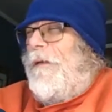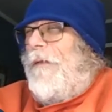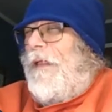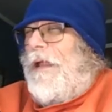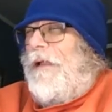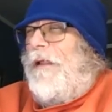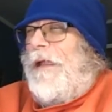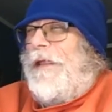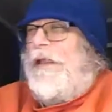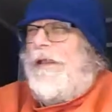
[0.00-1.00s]
like
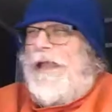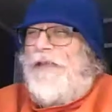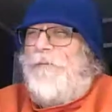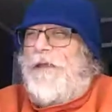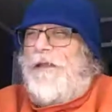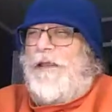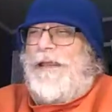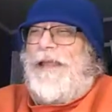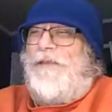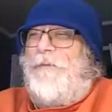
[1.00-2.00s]
like you can ask me you
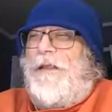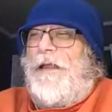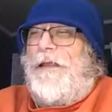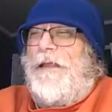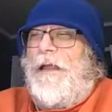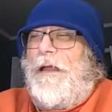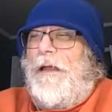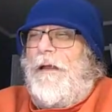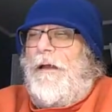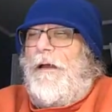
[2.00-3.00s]
can ask me like
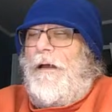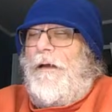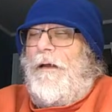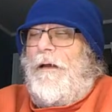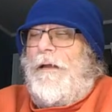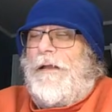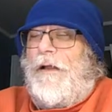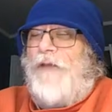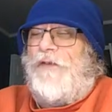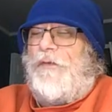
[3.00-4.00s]
uh, uh, in
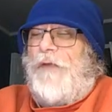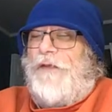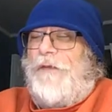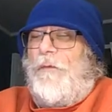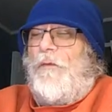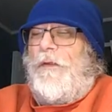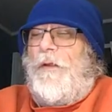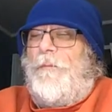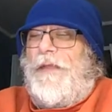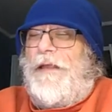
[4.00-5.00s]
consecration will
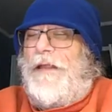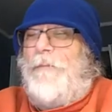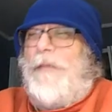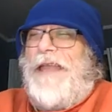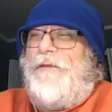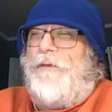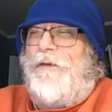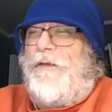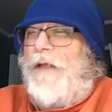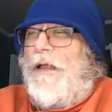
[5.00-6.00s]
there be any
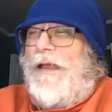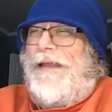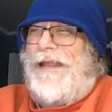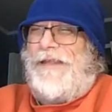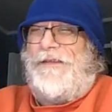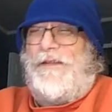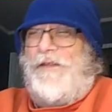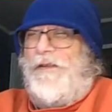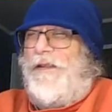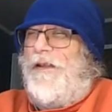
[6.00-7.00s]
mazers and i can sit
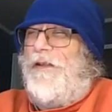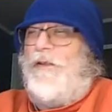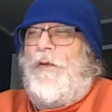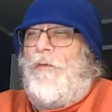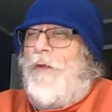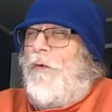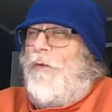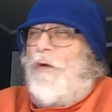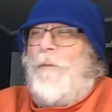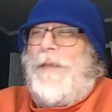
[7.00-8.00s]
there and tell you no no
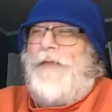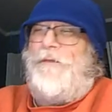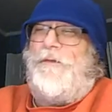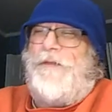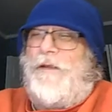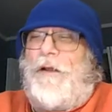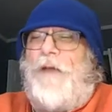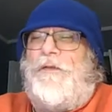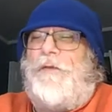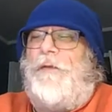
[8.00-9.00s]
no mazers in
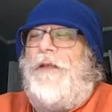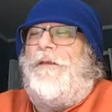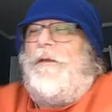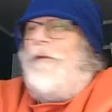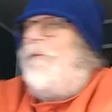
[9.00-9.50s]
consecration